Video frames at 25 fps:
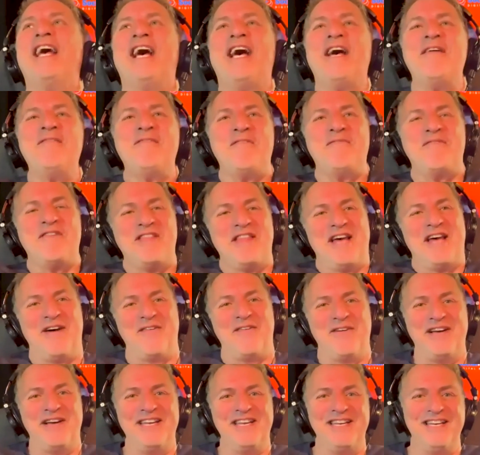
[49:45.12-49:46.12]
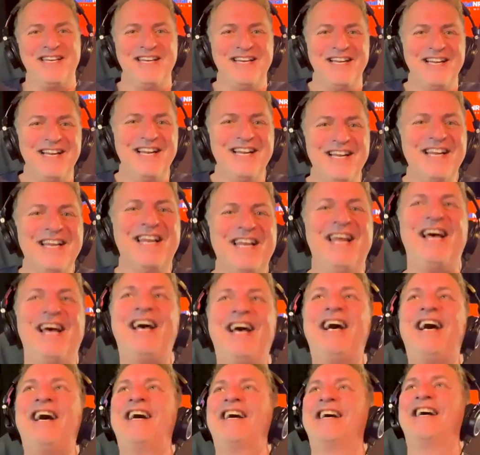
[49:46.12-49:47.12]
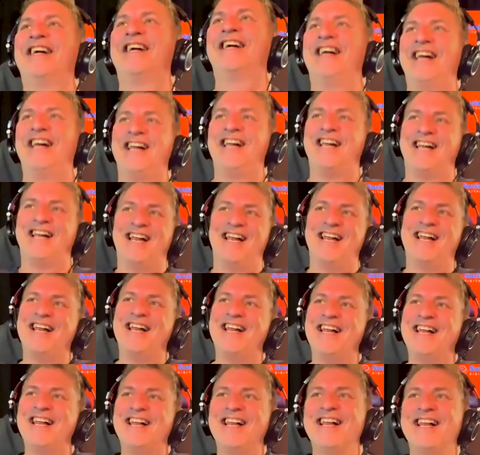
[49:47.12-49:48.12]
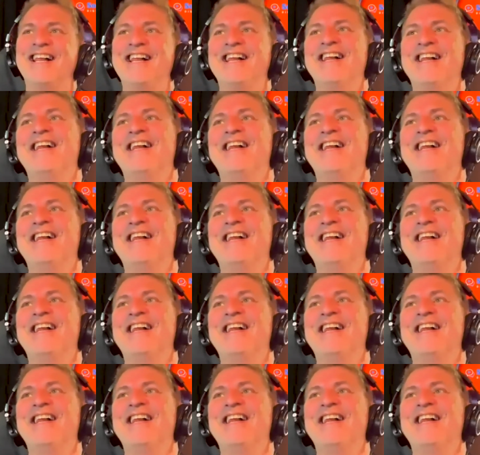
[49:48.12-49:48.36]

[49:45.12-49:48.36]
I remember that one. Yeah. yeah, yeah. I had